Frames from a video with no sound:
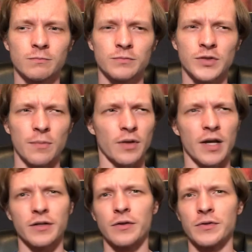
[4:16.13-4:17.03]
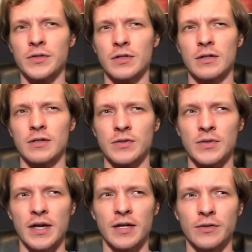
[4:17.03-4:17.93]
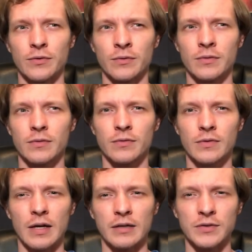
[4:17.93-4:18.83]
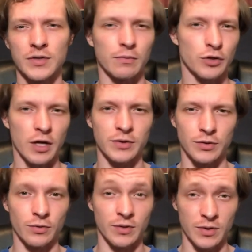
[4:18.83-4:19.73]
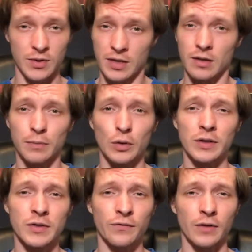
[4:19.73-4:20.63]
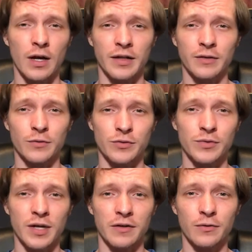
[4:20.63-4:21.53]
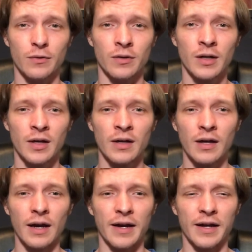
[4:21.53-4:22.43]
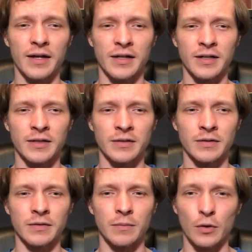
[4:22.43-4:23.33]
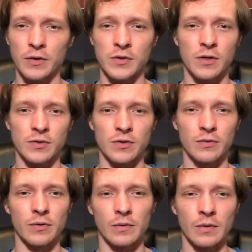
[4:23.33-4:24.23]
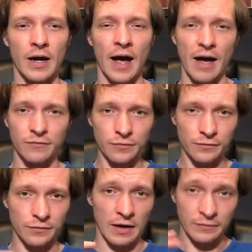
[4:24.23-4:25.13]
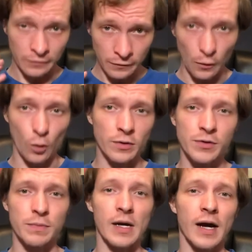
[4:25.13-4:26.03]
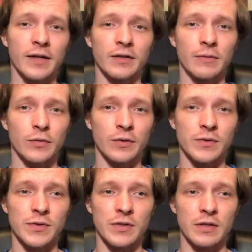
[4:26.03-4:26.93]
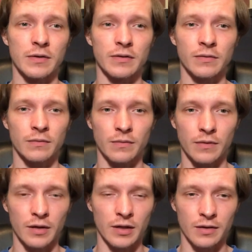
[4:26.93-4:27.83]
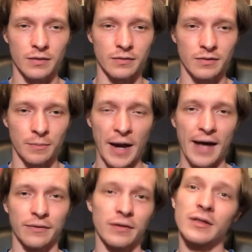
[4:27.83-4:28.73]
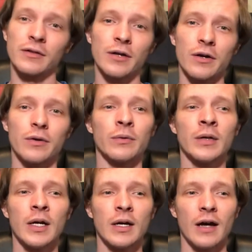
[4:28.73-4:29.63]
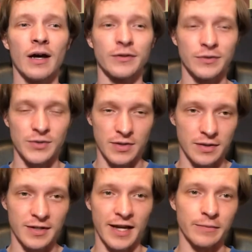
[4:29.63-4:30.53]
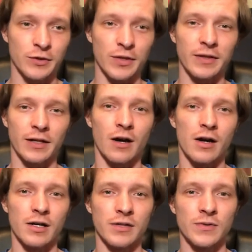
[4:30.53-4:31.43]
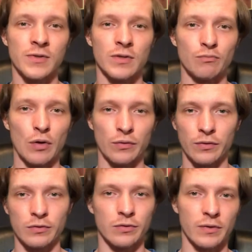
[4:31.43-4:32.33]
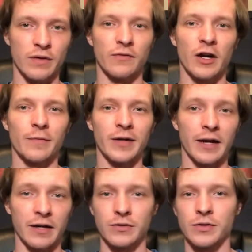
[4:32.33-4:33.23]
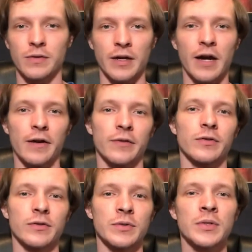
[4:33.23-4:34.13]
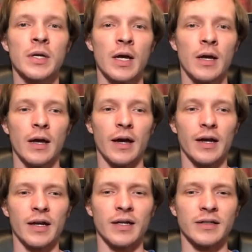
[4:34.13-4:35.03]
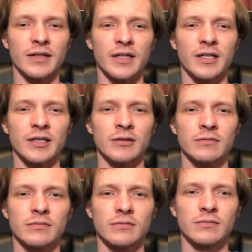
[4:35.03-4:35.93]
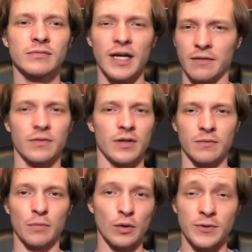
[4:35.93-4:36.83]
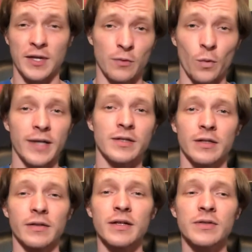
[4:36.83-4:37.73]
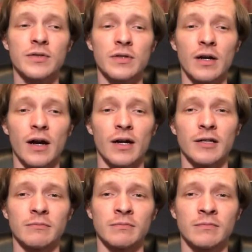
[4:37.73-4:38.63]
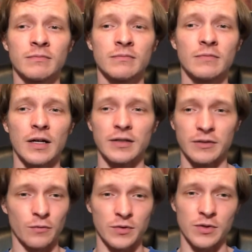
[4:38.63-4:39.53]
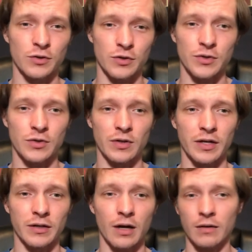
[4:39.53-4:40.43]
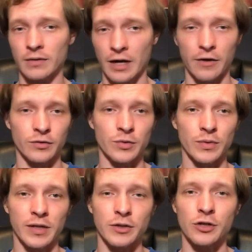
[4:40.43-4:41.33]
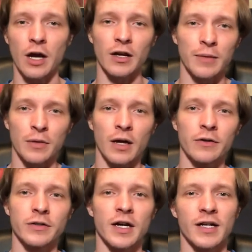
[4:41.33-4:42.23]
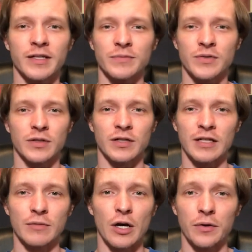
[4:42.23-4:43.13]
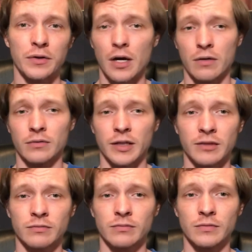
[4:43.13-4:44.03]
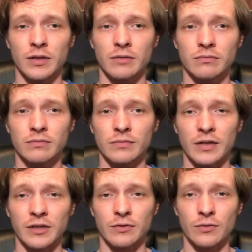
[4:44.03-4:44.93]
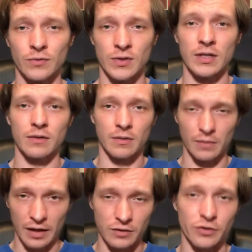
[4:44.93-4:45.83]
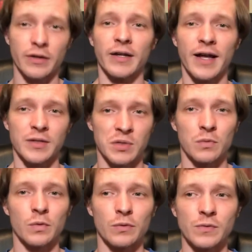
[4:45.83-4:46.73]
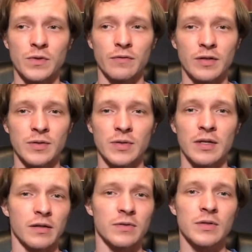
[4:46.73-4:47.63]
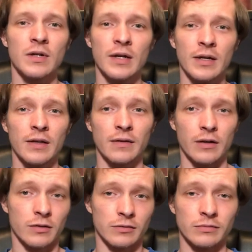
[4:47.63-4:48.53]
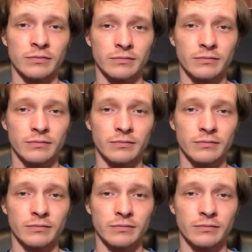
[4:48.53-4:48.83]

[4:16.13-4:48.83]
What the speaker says: something I noticed is that in some shots you can see the bullets flying, which was kind of cool. And the bullets also have force behind them. You can see the path that they go. You can see the damage that they cause, both to the environment and to the characters. And yeah, the bullets had weight in this. It wasn't just like characters would get shot up 100 times and keep going. No, like you see the entry and exit wounds of these things. I